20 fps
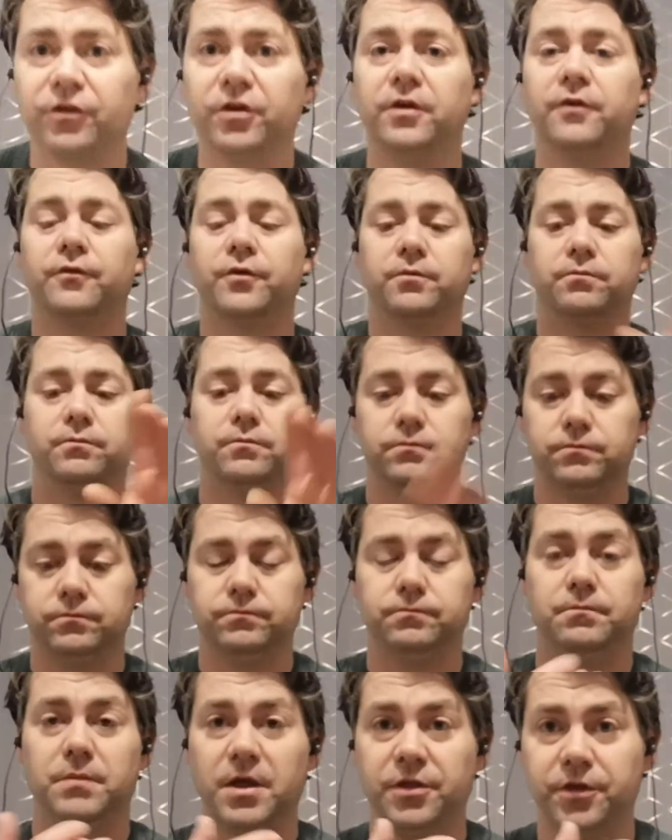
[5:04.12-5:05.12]
So you've
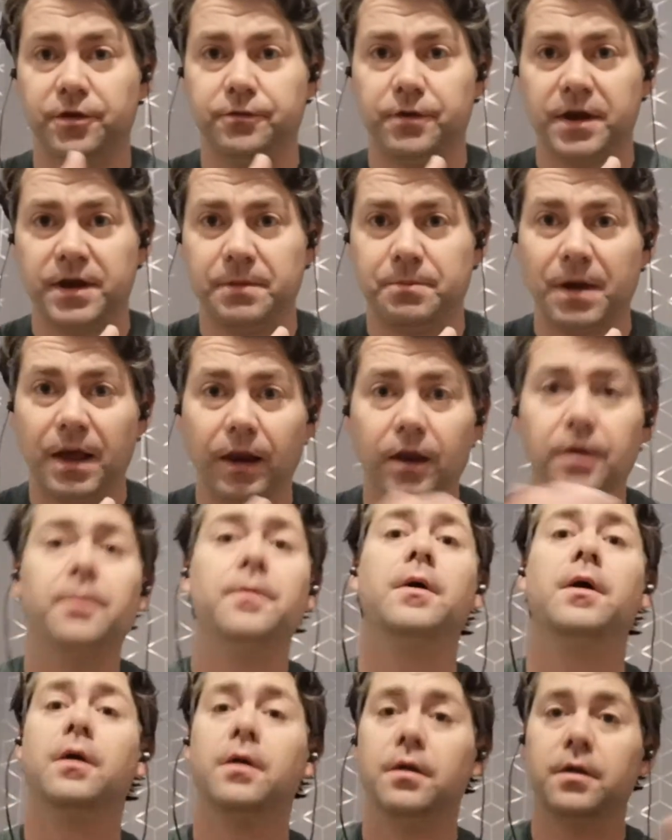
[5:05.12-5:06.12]
method ready pellet
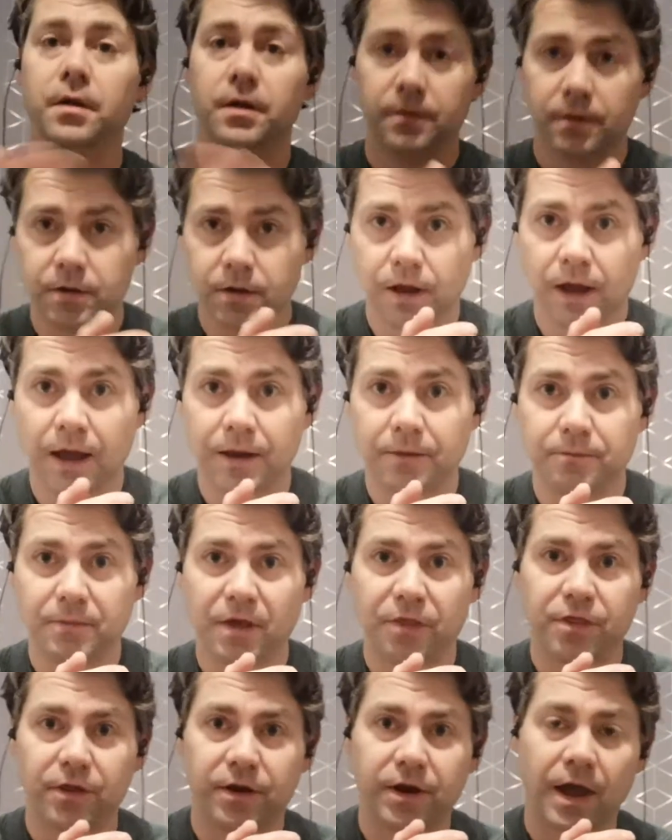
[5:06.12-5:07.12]
and
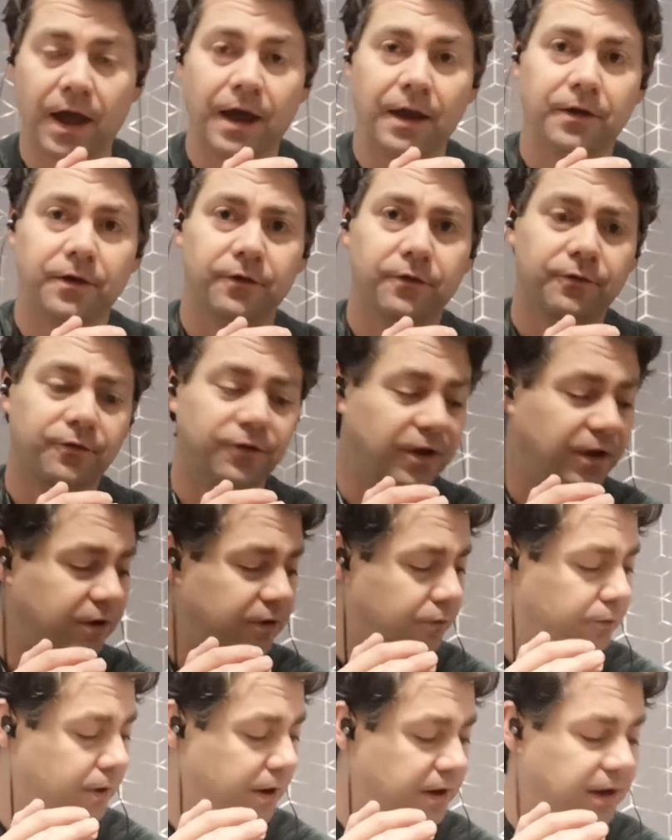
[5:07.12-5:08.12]
method and
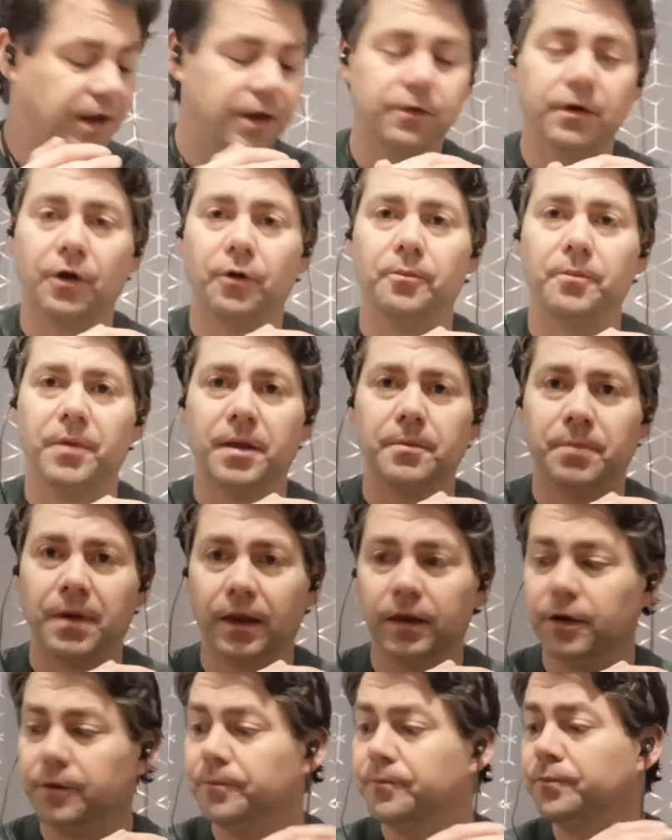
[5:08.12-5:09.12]
feeder ready ground bait
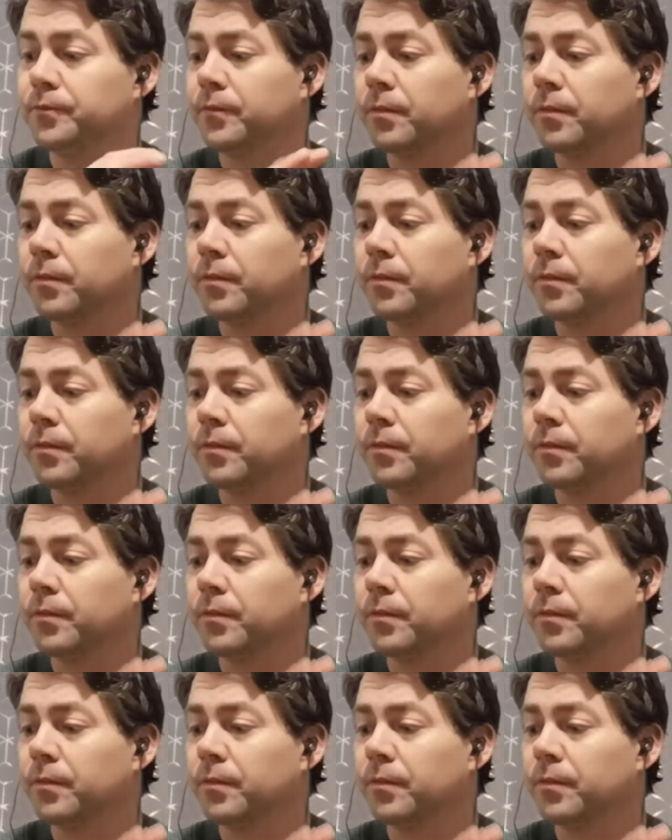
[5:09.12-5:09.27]
pellet.